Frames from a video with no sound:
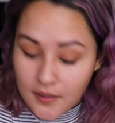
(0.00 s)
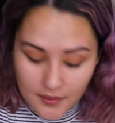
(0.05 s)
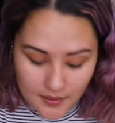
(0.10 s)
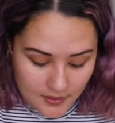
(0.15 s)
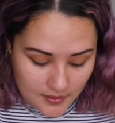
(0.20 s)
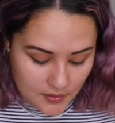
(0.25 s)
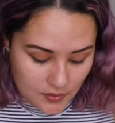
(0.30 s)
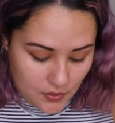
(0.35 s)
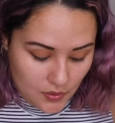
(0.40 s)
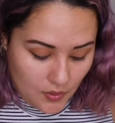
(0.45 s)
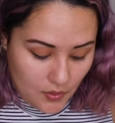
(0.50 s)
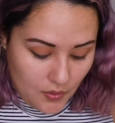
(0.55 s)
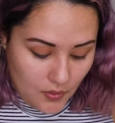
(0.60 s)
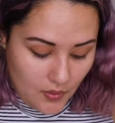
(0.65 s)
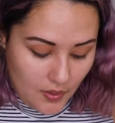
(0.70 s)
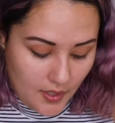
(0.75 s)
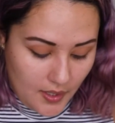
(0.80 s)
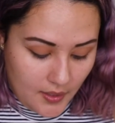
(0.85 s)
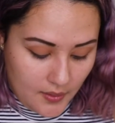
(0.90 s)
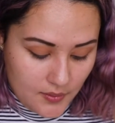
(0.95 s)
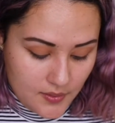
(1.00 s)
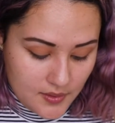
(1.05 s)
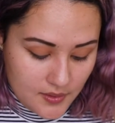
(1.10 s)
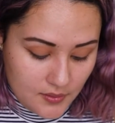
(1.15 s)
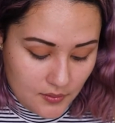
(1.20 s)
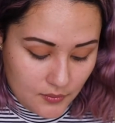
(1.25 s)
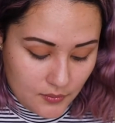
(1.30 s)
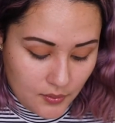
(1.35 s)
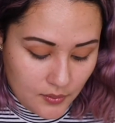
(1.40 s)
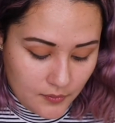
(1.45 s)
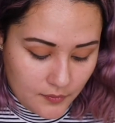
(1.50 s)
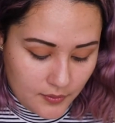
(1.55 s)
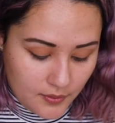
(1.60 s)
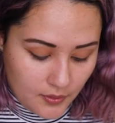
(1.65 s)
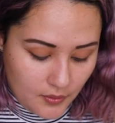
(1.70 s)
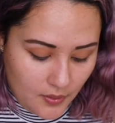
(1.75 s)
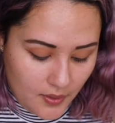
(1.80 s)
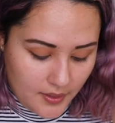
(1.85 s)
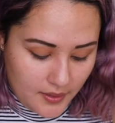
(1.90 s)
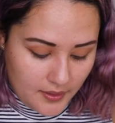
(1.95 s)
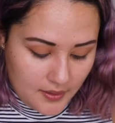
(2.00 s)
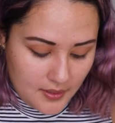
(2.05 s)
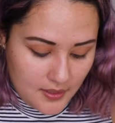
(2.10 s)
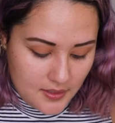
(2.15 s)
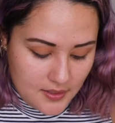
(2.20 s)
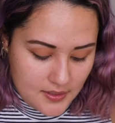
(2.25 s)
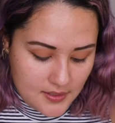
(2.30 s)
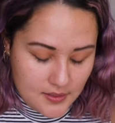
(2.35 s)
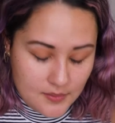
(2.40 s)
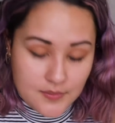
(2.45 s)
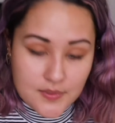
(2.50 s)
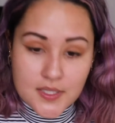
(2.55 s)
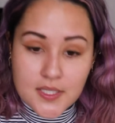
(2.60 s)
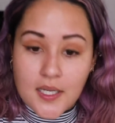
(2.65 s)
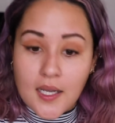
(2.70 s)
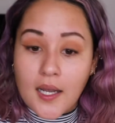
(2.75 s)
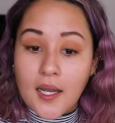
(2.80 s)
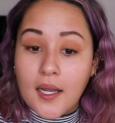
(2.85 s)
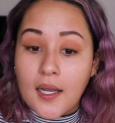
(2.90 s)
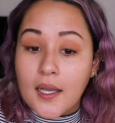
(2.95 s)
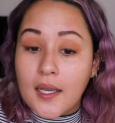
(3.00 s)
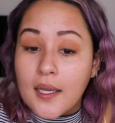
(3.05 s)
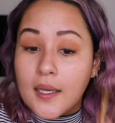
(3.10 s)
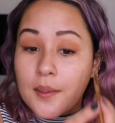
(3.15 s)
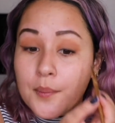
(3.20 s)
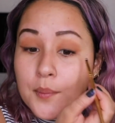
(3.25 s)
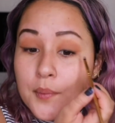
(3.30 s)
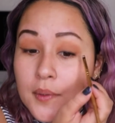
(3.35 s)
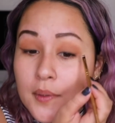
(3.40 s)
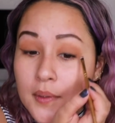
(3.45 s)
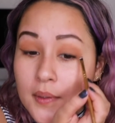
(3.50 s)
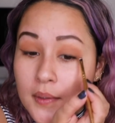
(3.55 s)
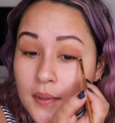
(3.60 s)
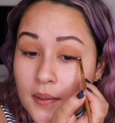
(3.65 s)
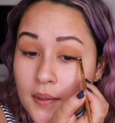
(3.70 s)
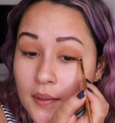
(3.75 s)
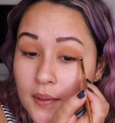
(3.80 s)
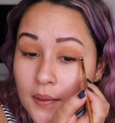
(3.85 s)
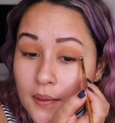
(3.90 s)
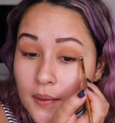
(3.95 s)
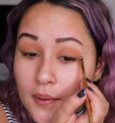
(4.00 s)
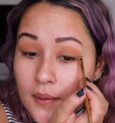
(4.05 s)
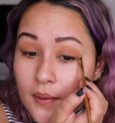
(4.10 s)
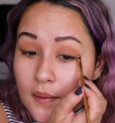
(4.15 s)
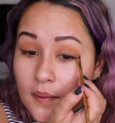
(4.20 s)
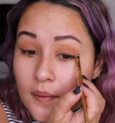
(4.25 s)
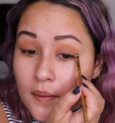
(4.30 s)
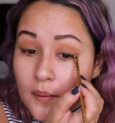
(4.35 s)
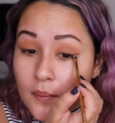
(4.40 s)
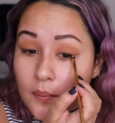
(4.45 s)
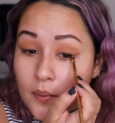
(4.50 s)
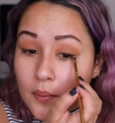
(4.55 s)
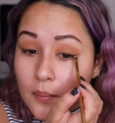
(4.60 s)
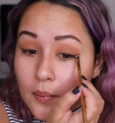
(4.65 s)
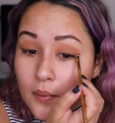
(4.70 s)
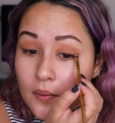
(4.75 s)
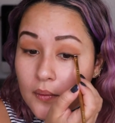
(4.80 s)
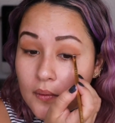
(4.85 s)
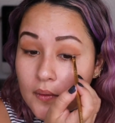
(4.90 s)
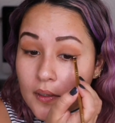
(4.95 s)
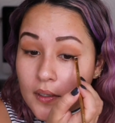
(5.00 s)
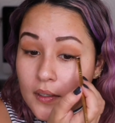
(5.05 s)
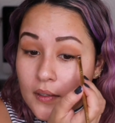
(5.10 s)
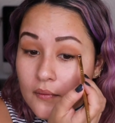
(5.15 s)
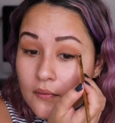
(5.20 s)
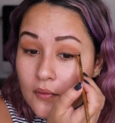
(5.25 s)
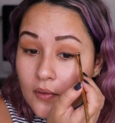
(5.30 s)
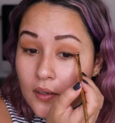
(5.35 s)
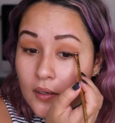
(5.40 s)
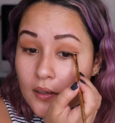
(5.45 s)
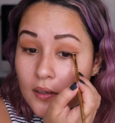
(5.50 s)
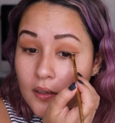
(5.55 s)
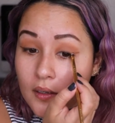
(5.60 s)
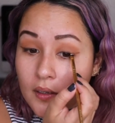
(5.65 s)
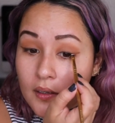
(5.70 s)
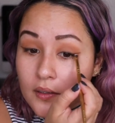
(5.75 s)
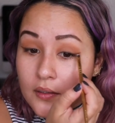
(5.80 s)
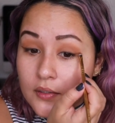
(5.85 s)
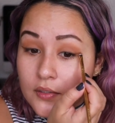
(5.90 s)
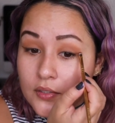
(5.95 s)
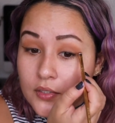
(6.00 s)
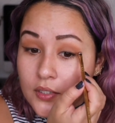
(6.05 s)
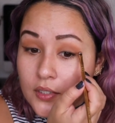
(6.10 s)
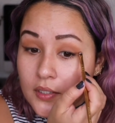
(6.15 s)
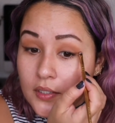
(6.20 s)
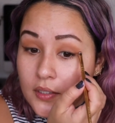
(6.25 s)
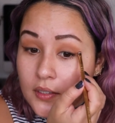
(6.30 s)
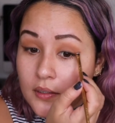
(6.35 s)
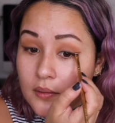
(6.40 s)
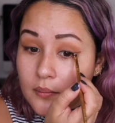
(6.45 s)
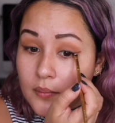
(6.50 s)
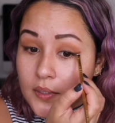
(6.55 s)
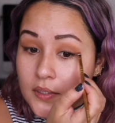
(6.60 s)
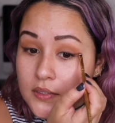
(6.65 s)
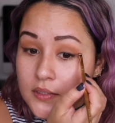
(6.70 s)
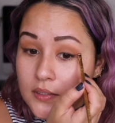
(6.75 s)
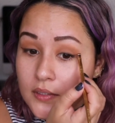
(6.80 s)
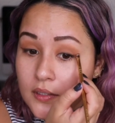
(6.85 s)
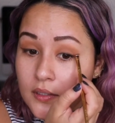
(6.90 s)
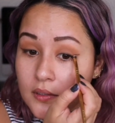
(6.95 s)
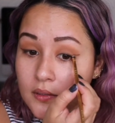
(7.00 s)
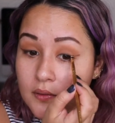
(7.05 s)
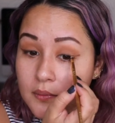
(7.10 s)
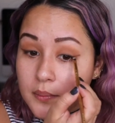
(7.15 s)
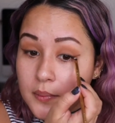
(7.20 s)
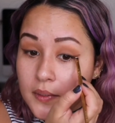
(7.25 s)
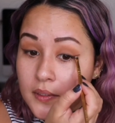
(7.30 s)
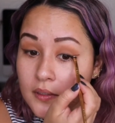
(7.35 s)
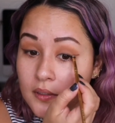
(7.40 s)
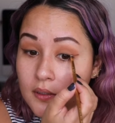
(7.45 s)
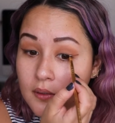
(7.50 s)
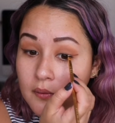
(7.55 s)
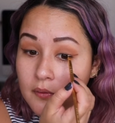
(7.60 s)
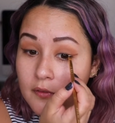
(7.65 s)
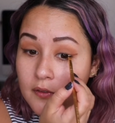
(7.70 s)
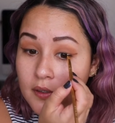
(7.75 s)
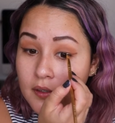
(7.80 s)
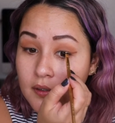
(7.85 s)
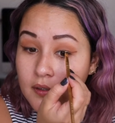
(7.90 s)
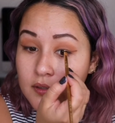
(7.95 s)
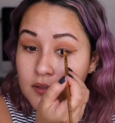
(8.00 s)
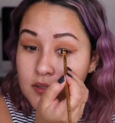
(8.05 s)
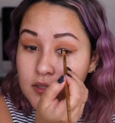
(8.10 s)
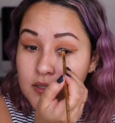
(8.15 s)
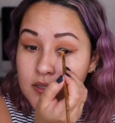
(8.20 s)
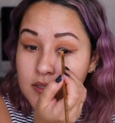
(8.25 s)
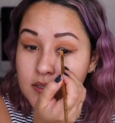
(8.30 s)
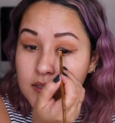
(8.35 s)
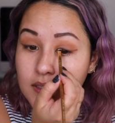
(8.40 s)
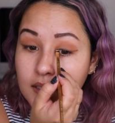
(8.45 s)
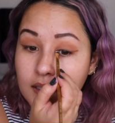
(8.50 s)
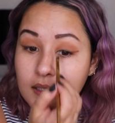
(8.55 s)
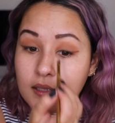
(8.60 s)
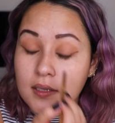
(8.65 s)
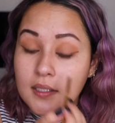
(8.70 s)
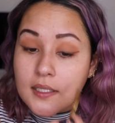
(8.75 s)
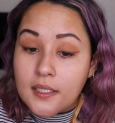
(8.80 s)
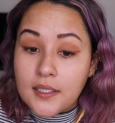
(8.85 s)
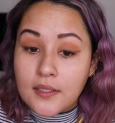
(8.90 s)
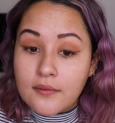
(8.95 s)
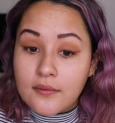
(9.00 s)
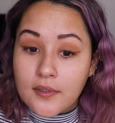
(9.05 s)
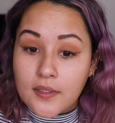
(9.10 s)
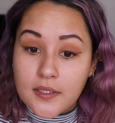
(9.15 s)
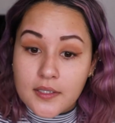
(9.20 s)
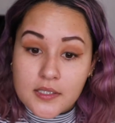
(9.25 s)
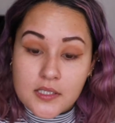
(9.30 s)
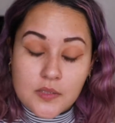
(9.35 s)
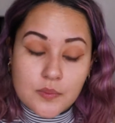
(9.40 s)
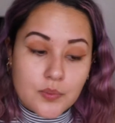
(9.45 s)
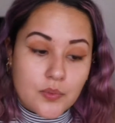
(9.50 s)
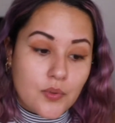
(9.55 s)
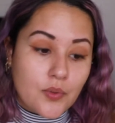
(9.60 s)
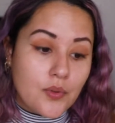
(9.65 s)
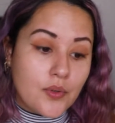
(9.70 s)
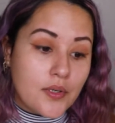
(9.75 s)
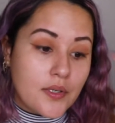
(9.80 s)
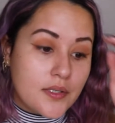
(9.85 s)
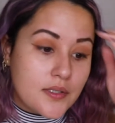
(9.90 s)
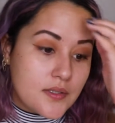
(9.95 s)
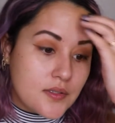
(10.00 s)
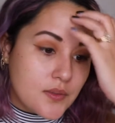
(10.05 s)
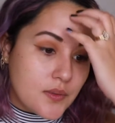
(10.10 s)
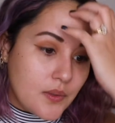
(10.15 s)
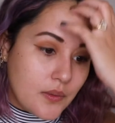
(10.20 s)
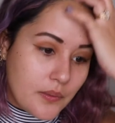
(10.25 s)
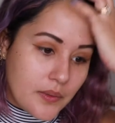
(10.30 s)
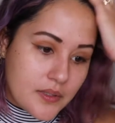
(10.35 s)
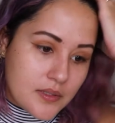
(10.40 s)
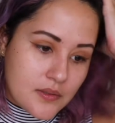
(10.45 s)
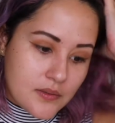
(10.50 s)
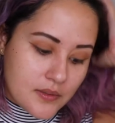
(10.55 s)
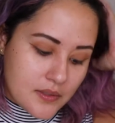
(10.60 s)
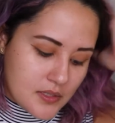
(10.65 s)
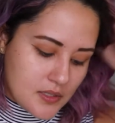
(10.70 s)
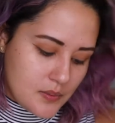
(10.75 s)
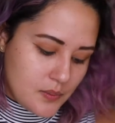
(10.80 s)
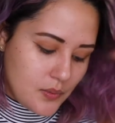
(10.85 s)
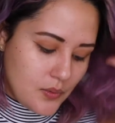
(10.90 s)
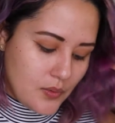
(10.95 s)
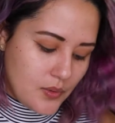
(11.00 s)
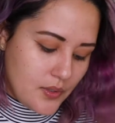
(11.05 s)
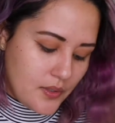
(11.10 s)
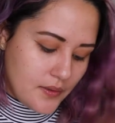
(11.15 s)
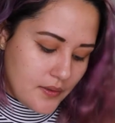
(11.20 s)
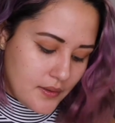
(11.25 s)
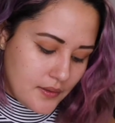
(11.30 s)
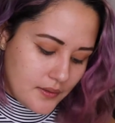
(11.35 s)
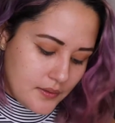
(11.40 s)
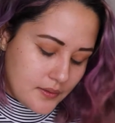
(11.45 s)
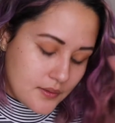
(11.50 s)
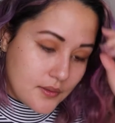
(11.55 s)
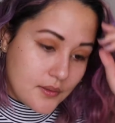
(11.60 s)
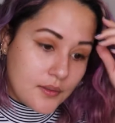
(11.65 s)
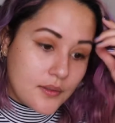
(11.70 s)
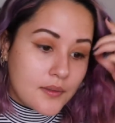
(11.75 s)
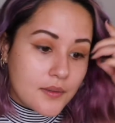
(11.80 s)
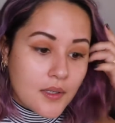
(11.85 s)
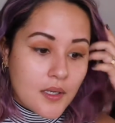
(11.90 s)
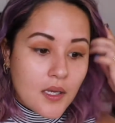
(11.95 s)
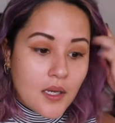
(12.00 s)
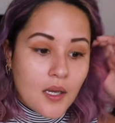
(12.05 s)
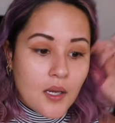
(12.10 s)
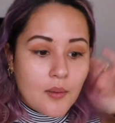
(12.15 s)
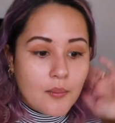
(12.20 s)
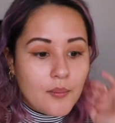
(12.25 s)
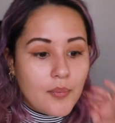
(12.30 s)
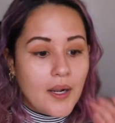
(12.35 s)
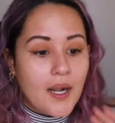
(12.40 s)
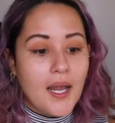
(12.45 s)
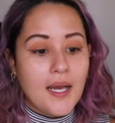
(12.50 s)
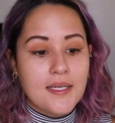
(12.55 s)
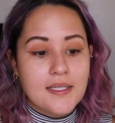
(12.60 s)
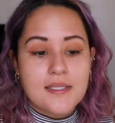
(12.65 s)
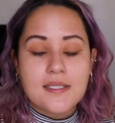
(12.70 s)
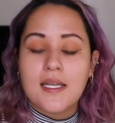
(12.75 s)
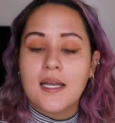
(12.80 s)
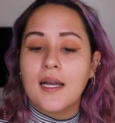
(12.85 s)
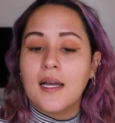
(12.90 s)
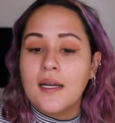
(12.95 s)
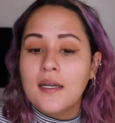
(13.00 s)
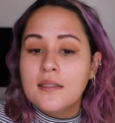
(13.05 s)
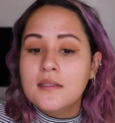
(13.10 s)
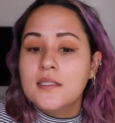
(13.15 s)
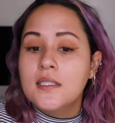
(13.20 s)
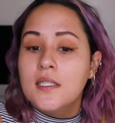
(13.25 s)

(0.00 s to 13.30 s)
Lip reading: And so I was in the room for quite some time, and then we both kind of got energy and mustered enough energy to like leave and explore. And so we went to explore the little plaza